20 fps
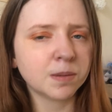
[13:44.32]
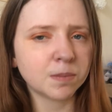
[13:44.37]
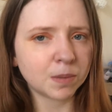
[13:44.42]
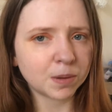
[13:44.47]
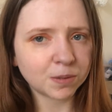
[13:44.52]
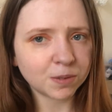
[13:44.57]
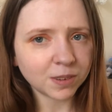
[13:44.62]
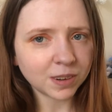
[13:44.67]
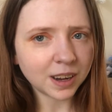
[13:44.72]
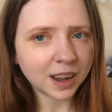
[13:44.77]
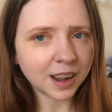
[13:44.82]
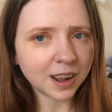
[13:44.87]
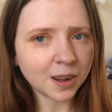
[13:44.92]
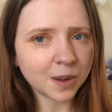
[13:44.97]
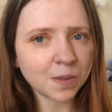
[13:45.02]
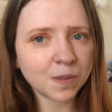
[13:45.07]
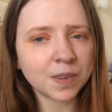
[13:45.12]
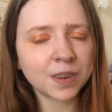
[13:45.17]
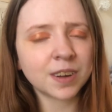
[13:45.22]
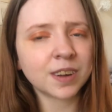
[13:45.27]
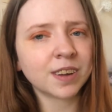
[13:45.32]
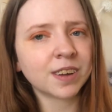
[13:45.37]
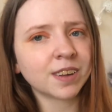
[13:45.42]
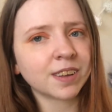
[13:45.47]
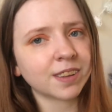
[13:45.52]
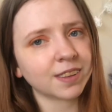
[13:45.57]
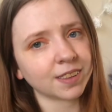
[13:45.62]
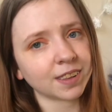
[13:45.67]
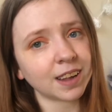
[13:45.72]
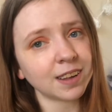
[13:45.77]
But for now,
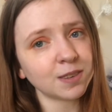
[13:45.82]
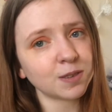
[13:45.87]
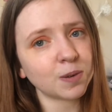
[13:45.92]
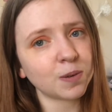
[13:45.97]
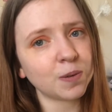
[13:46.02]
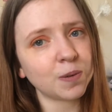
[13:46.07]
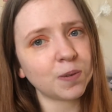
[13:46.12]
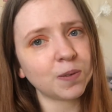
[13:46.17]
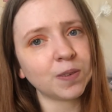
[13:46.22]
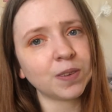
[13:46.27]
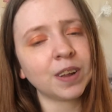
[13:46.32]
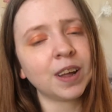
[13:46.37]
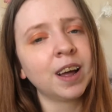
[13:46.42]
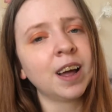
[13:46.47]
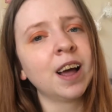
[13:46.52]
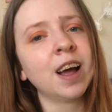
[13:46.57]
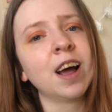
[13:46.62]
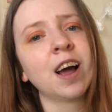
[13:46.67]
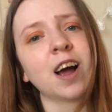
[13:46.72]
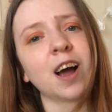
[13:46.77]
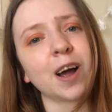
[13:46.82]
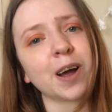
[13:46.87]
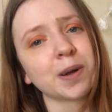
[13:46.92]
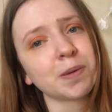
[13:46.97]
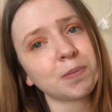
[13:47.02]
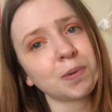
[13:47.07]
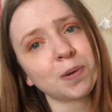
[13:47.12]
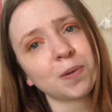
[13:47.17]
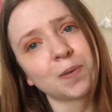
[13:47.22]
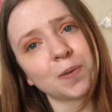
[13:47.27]
that's all.
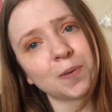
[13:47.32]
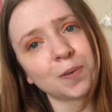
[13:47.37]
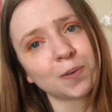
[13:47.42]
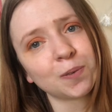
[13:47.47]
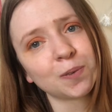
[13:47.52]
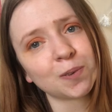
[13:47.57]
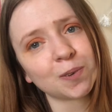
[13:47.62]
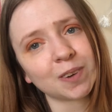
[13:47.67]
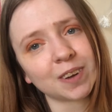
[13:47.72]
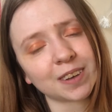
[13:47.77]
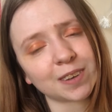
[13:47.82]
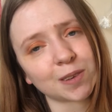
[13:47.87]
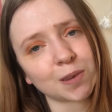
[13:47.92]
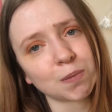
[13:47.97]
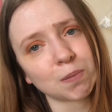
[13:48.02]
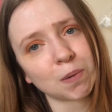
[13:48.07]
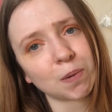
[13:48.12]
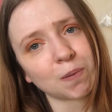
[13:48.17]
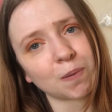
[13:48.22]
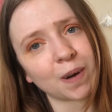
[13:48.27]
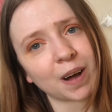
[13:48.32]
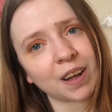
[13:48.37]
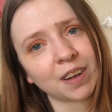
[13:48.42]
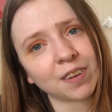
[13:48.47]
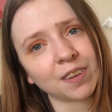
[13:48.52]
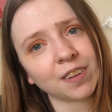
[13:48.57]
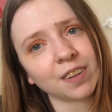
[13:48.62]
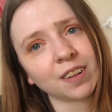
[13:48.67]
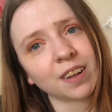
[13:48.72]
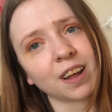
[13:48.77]
Hope you're all doing super
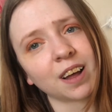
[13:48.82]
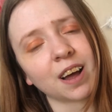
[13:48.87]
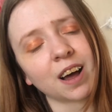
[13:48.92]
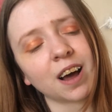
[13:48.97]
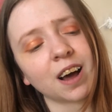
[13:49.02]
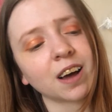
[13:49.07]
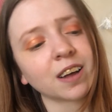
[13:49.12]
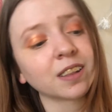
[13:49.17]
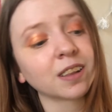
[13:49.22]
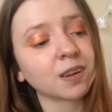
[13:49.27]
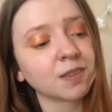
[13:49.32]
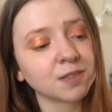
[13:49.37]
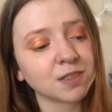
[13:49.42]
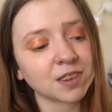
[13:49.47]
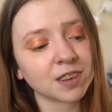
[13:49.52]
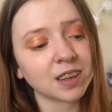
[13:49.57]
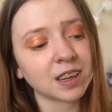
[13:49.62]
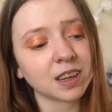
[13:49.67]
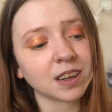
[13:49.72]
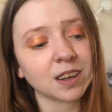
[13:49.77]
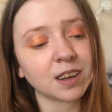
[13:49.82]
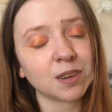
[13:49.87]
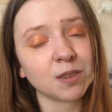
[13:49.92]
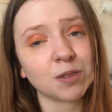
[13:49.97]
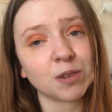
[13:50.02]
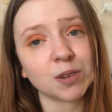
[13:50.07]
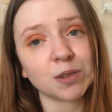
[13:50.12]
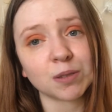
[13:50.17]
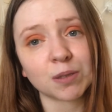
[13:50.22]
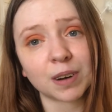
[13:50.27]
well. I'd love to hear
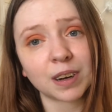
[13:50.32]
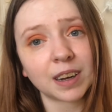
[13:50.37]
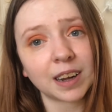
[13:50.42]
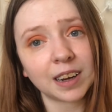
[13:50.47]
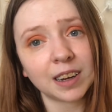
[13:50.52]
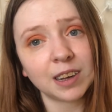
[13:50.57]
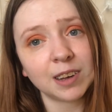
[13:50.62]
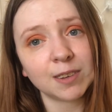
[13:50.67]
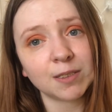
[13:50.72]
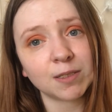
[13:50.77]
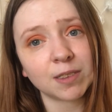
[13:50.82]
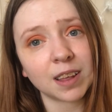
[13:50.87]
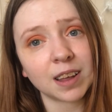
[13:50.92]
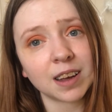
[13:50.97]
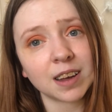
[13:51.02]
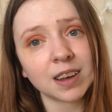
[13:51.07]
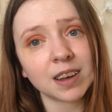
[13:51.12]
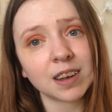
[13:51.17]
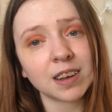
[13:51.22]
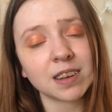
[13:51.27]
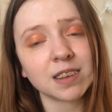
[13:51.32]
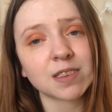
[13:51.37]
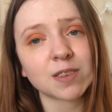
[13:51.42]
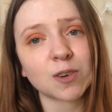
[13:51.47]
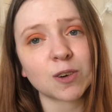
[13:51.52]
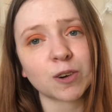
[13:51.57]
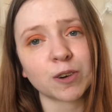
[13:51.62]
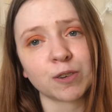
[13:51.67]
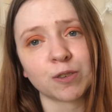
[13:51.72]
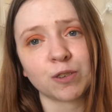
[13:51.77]
if you've read any of these,
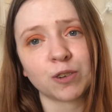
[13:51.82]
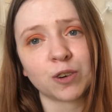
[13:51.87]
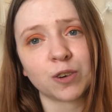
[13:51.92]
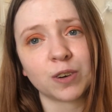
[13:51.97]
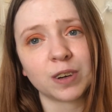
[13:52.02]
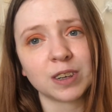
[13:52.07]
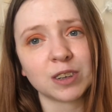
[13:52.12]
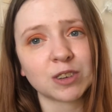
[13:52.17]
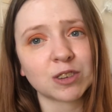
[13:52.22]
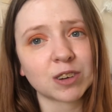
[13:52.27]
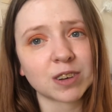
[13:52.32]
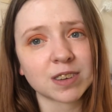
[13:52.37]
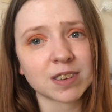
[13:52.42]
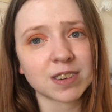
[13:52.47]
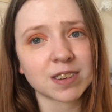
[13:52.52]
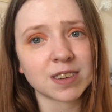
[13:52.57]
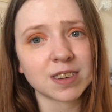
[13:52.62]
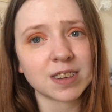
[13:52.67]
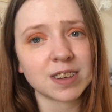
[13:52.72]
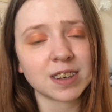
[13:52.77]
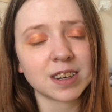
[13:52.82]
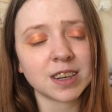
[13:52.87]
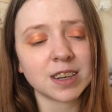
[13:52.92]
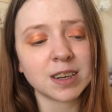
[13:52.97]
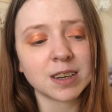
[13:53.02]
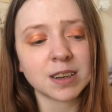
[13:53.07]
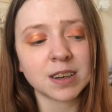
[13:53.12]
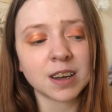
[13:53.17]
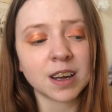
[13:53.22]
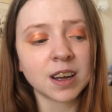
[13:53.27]
or if you're interested
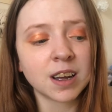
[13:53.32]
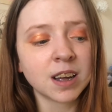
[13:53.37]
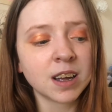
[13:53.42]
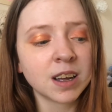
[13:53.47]
in